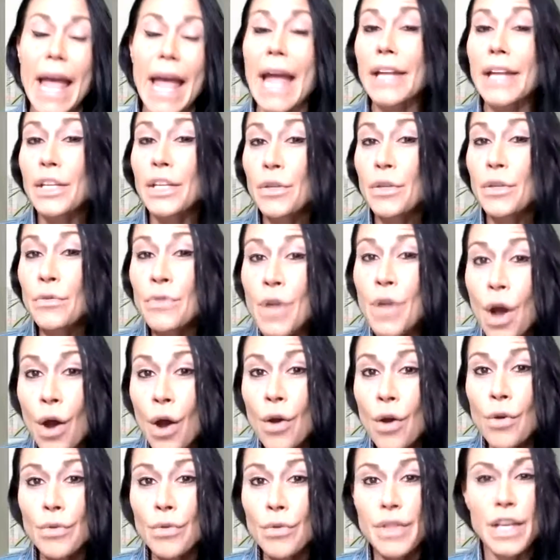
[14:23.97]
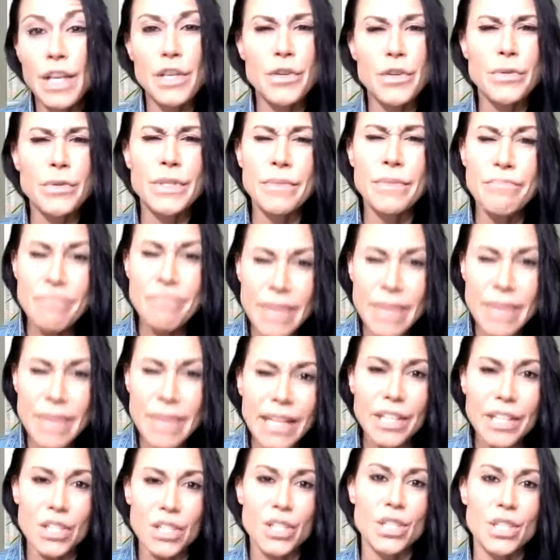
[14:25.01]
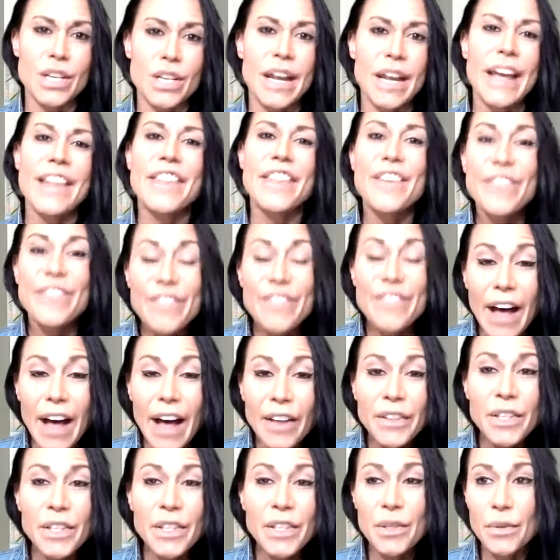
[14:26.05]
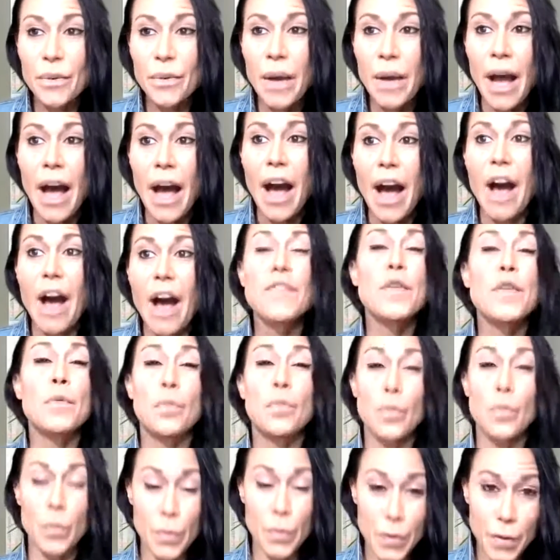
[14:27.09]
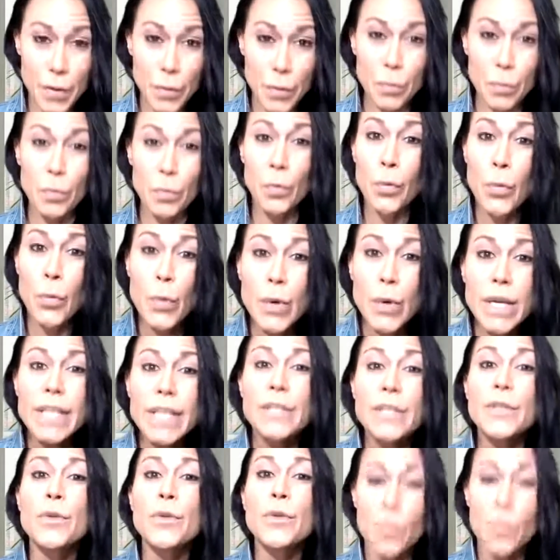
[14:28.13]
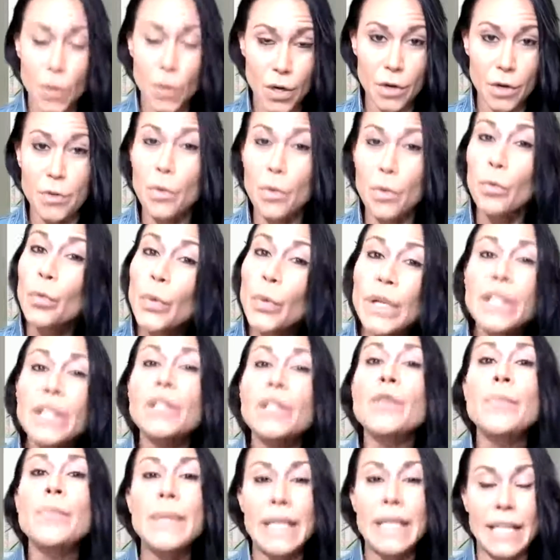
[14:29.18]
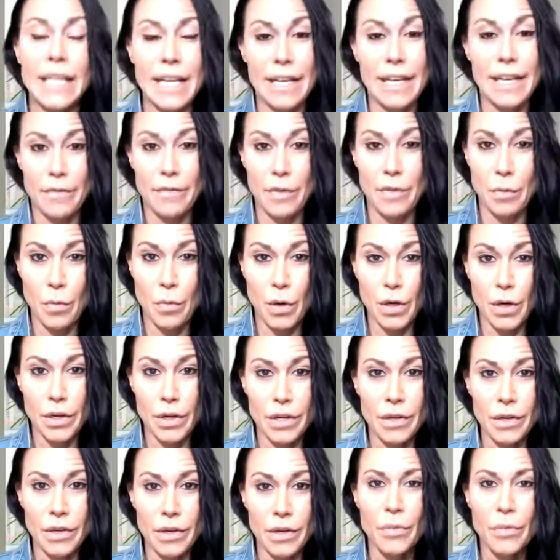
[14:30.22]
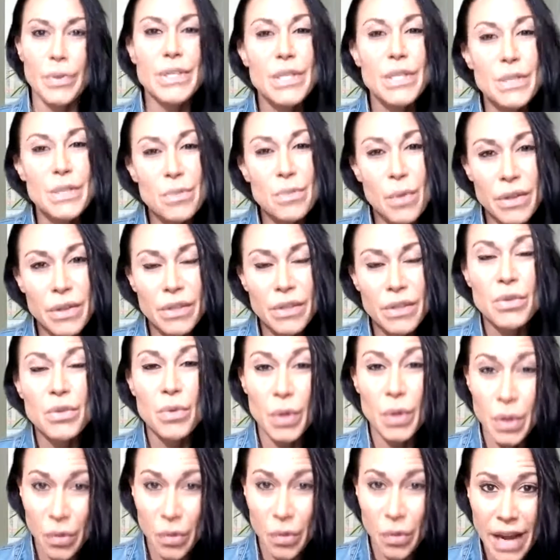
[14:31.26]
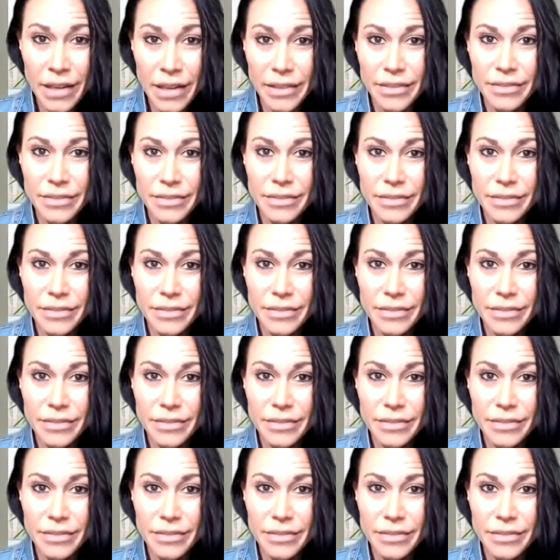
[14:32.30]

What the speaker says: and you know that you diminish the value of the real word, the real meaning of the word, which is when there's regret,